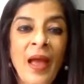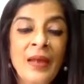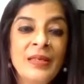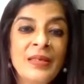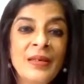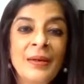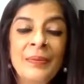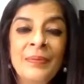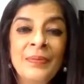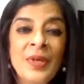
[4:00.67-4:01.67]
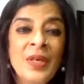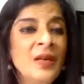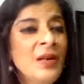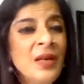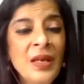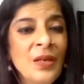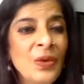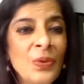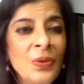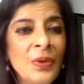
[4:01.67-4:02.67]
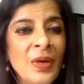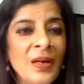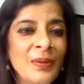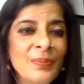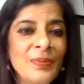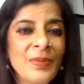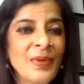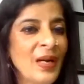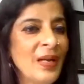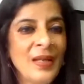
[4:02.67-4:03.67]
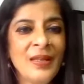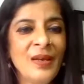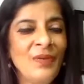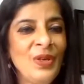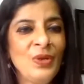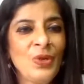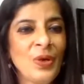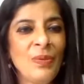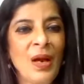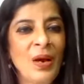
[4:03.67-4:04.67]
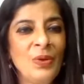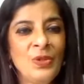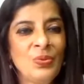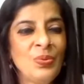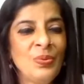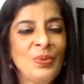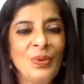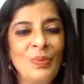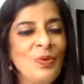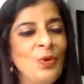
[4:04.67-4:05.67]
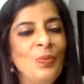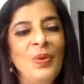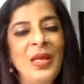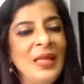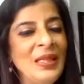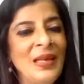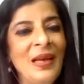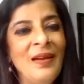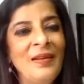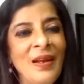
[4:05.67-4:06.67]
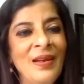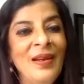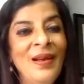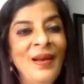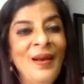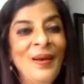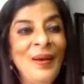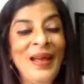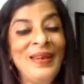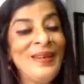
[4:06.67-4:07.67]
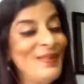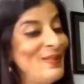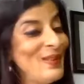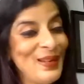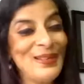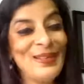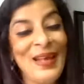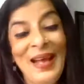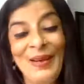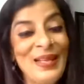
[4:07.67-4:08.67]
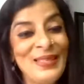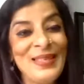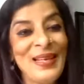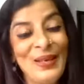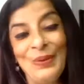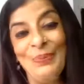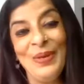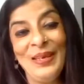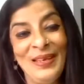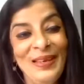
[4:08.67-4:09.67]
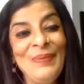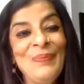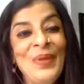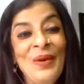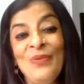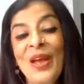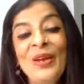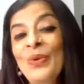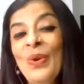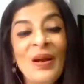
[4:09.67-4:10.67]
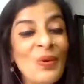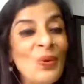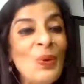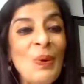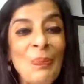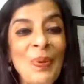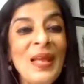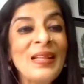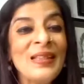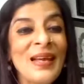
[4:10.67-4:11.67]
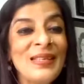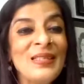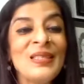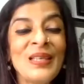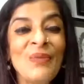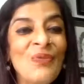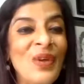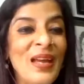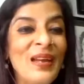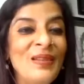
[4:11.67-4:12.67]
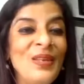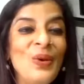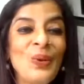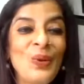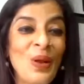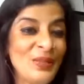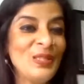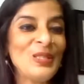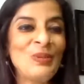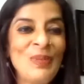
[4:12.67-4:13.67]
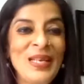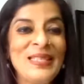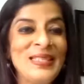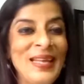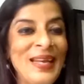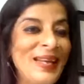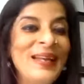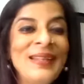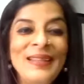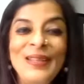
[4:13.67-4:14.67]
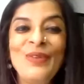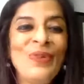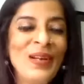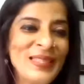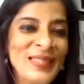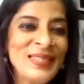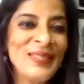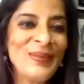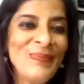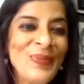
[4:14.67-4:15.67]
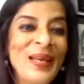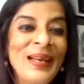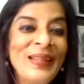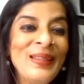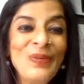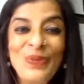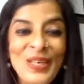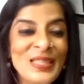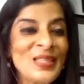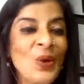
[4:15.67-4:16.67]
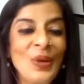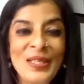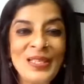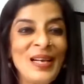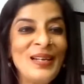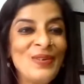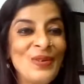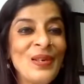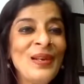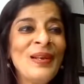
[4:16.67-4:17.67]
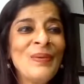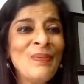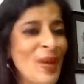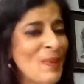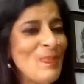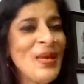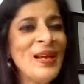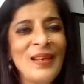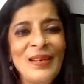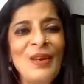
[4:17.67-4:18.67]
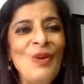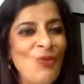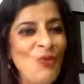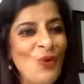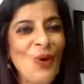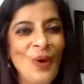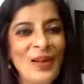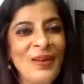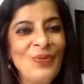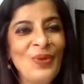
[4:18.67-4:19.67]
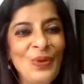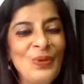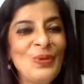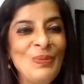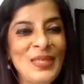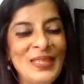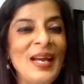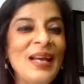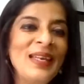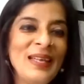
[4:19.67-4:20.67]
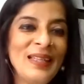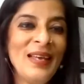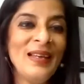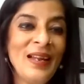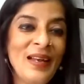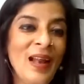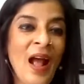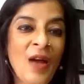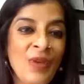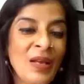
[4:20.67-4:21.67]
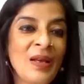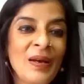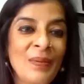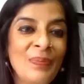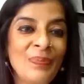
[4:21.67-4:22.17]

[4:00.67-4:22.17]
And hearing you, Anita, when you talk about you being there and hearing it as a second opinion, where you are hoping that somewhere the oncologist may say that the first consult may be a little flawed, for you to be standing there and having